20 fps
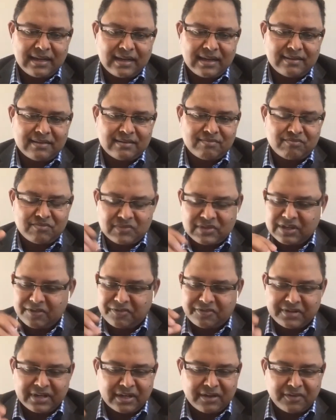in a, in
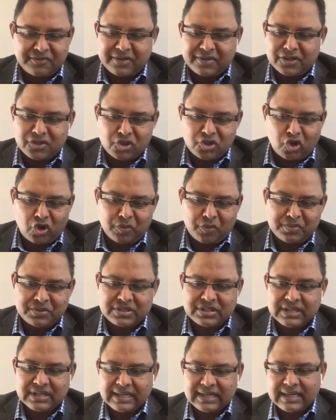different different
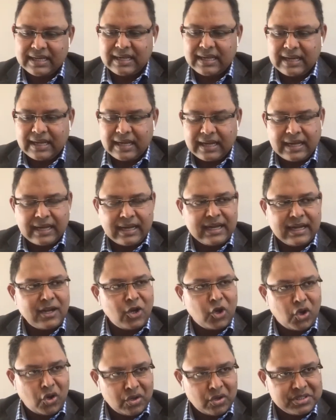jobs,
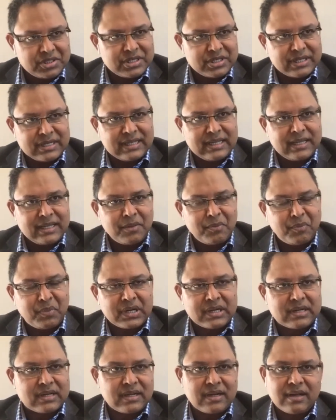uh, long journey.
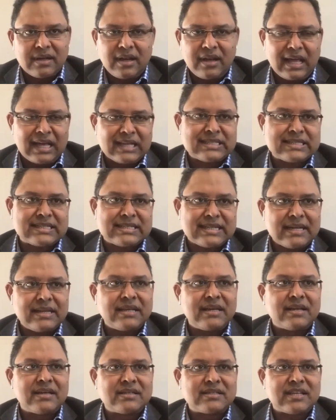But last
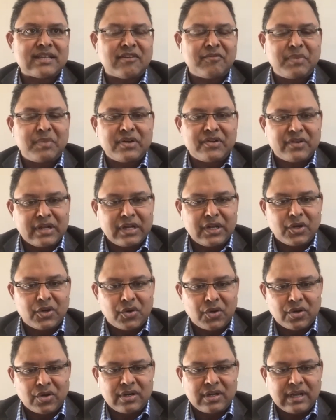ten years have been
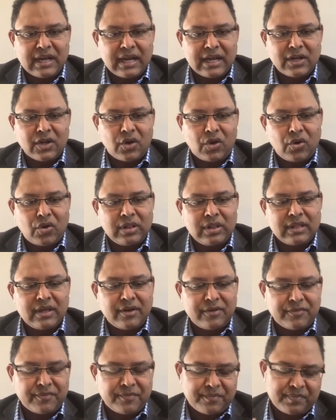really good, and all
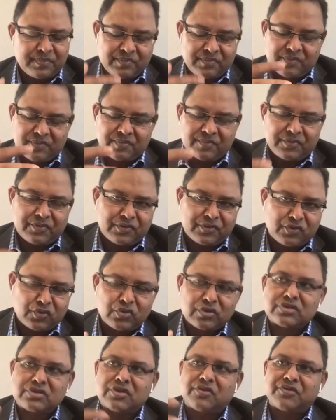the
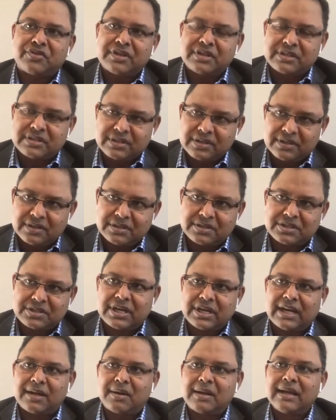fruits of
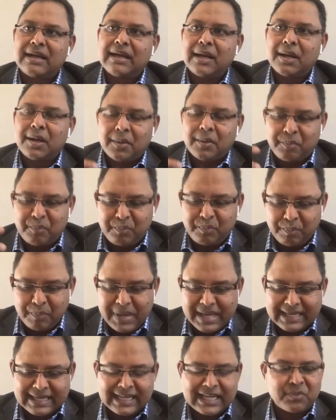research and
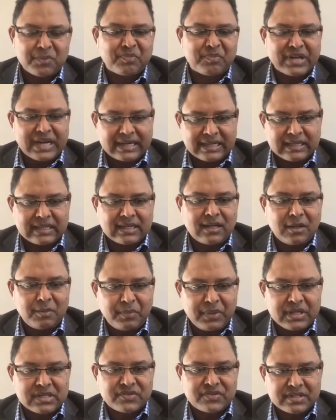making it
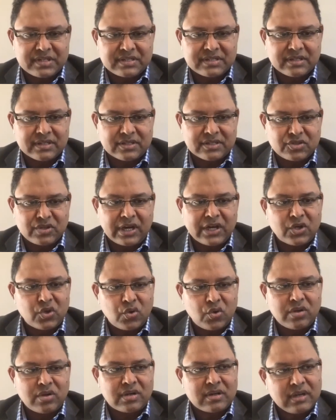practical based research. So
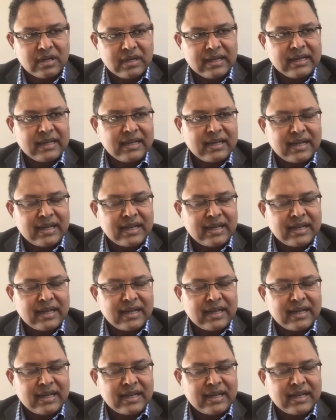I don't,